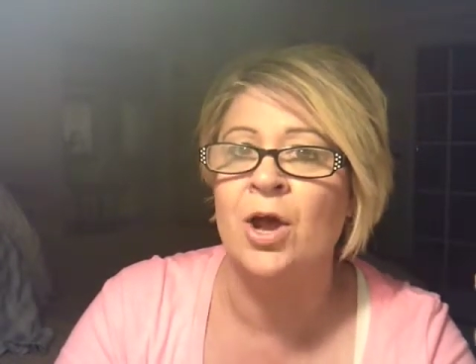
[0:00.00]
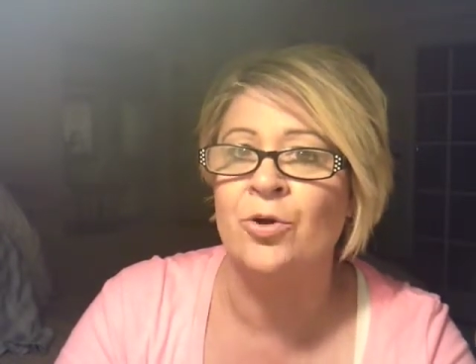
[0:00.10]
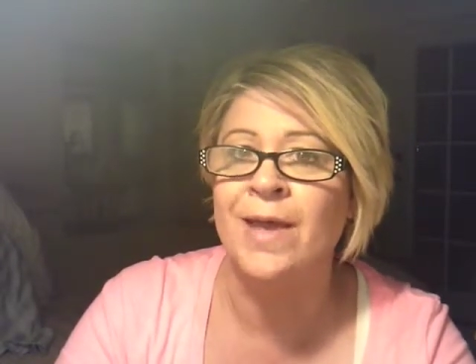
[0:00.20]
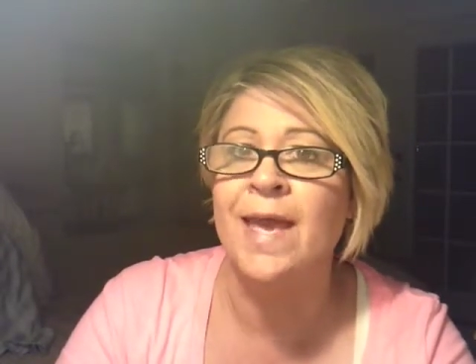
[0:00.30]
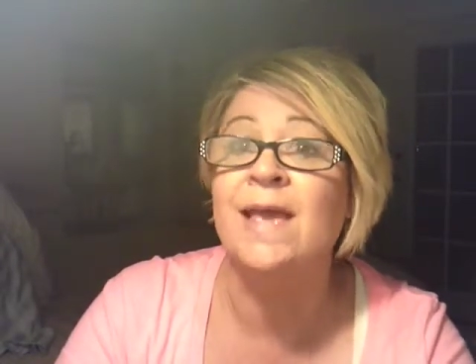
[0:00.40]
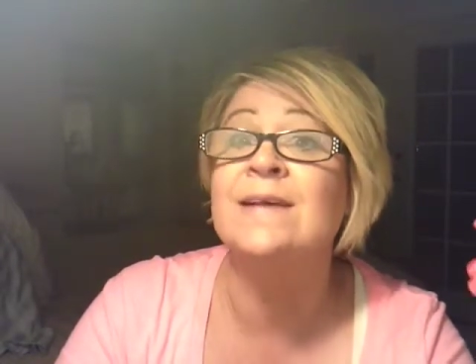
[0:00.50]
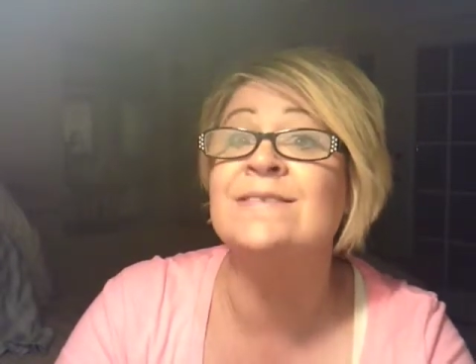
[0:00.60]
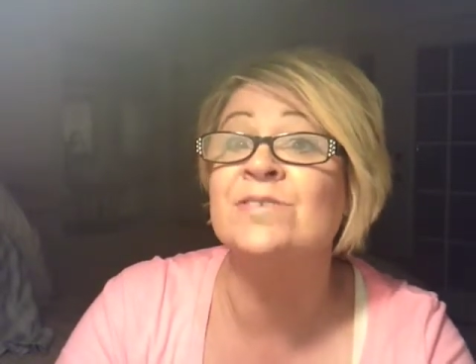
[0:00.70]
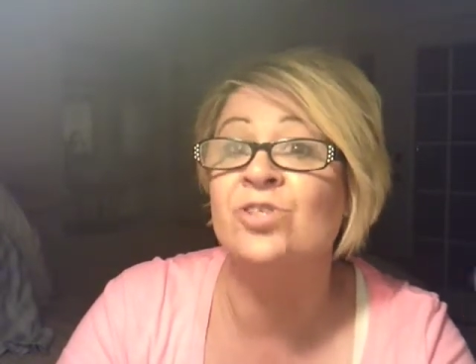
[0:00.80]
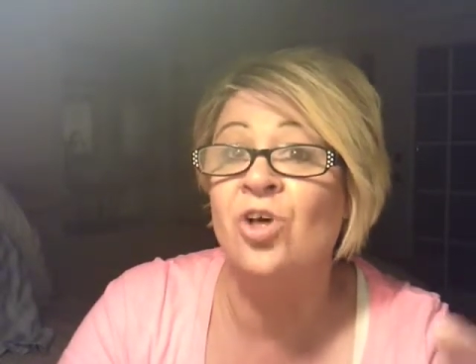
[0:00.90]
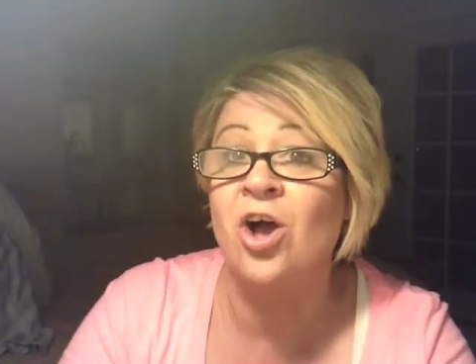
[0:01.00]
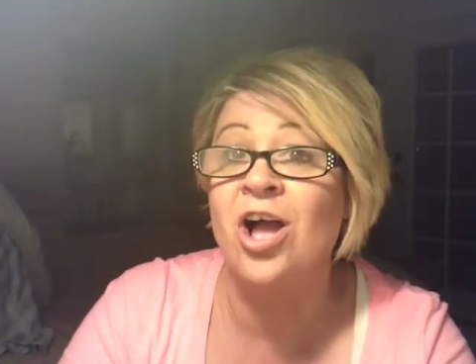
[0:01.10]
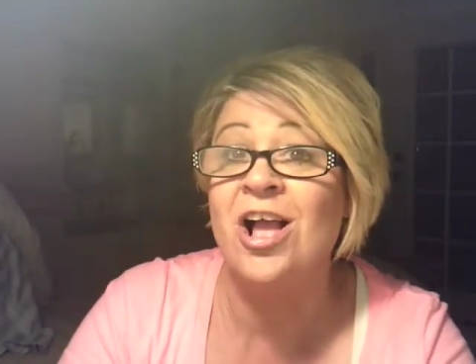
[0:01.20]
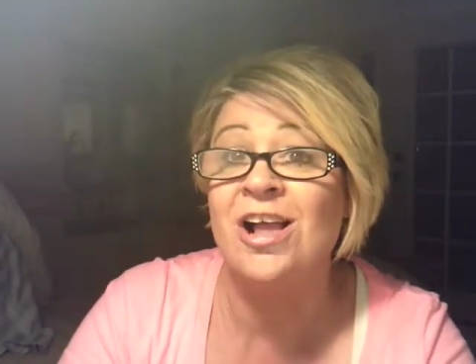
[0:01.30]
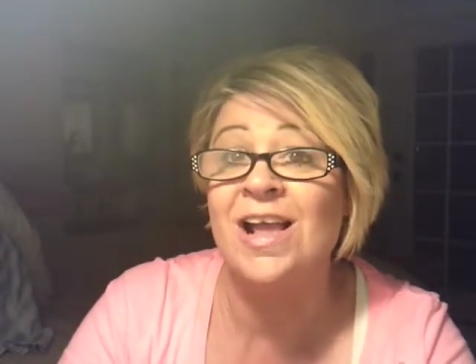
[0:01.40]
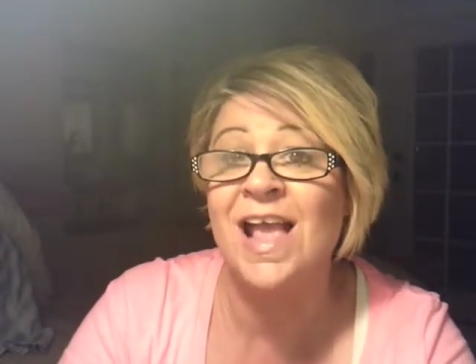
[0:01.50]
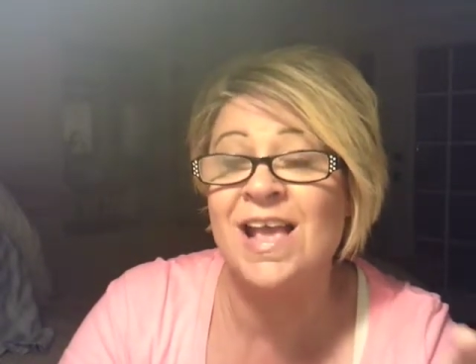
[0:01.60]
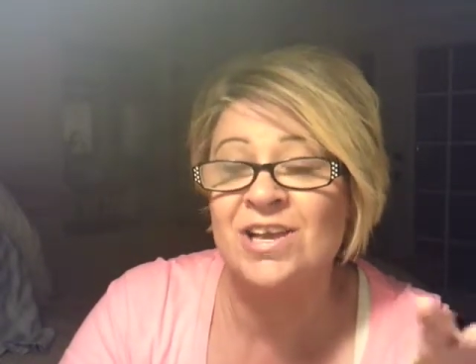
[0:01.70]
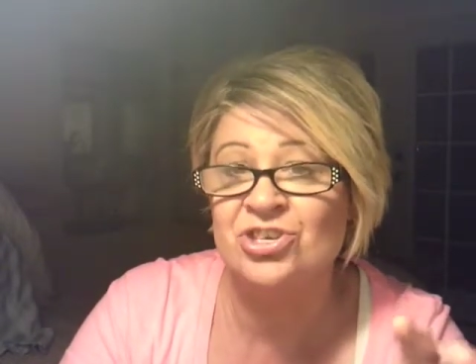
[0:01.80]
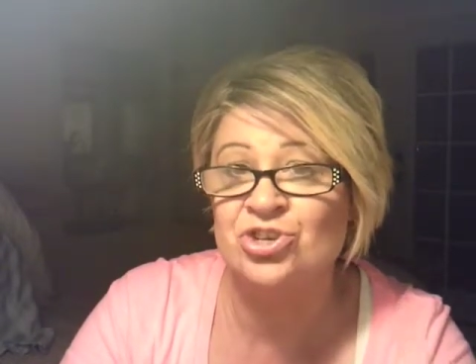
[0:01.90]
Okay, as long
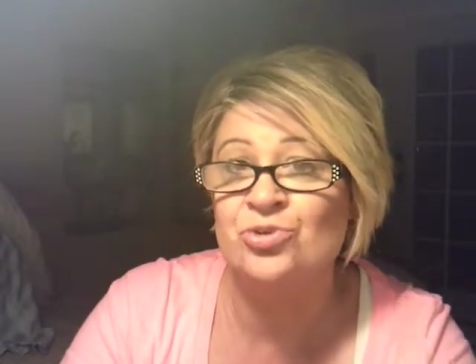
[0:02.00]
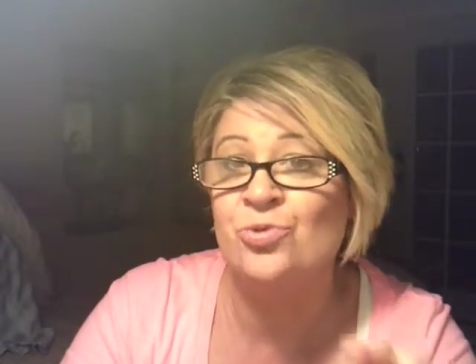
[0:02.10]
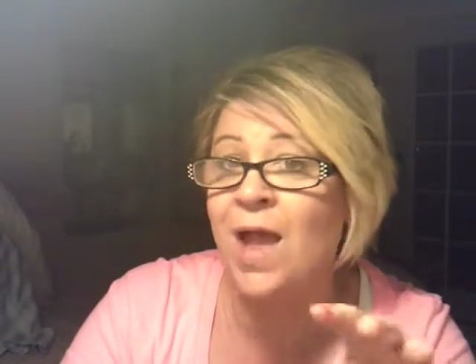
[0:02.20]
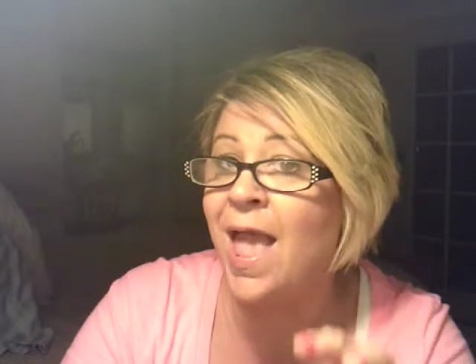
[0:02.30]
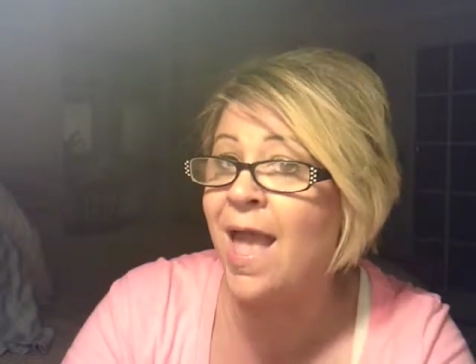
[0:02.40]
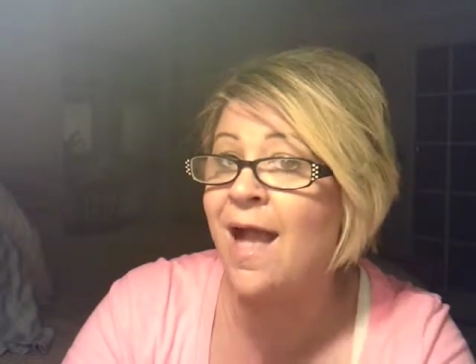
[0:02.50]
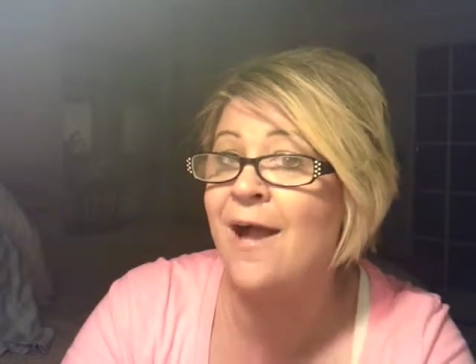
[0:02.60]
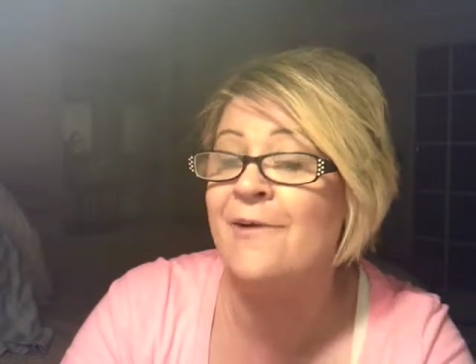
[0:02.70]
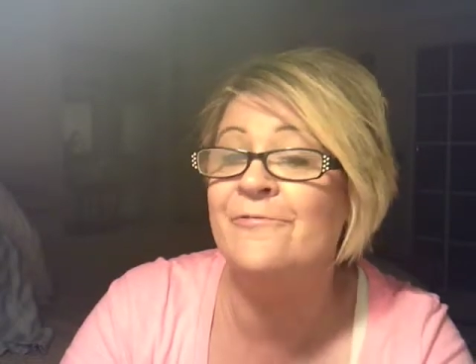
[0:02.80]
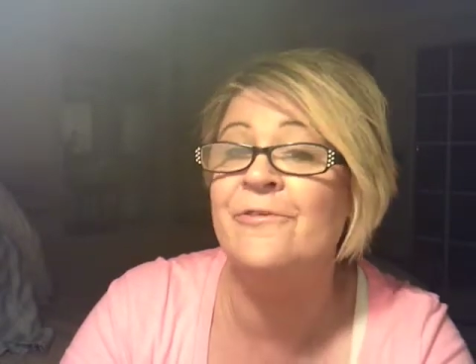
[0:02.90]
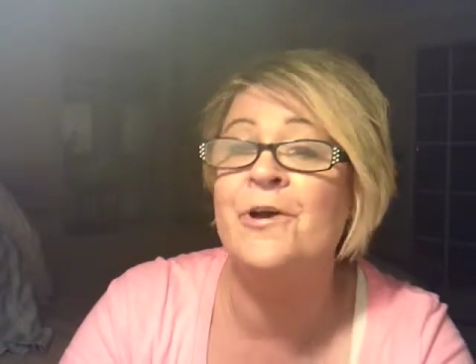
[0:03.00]
as you have